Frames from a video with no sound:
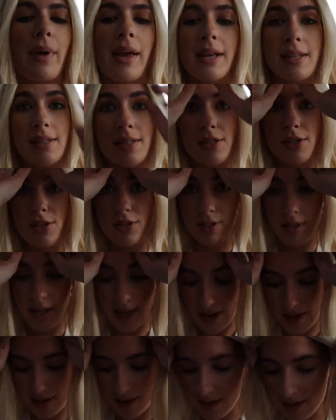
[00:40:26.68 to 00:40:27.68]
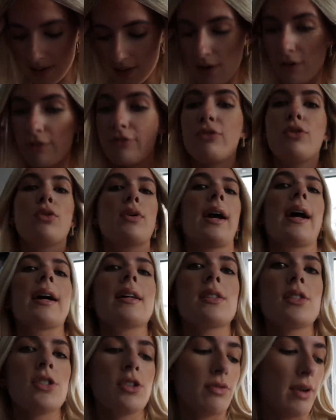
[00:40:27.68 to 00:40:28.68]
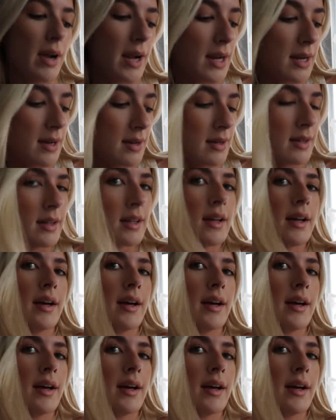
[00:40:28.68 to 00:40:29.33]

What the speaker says: But it's, yeah, it's not forecast to rain.